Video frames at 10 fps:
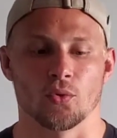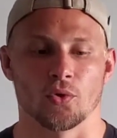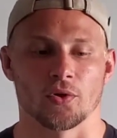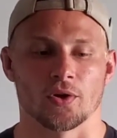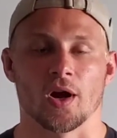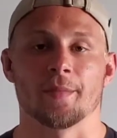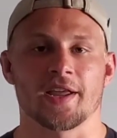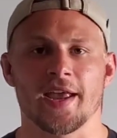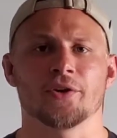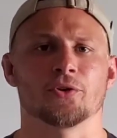or a
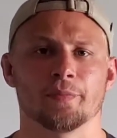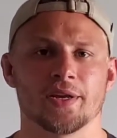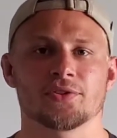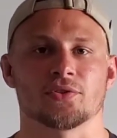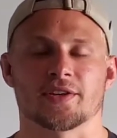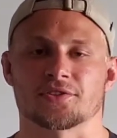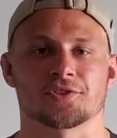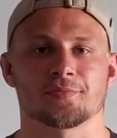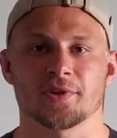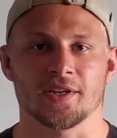mechanical pencil has a
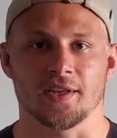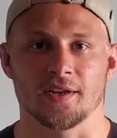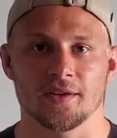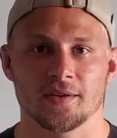spring in it.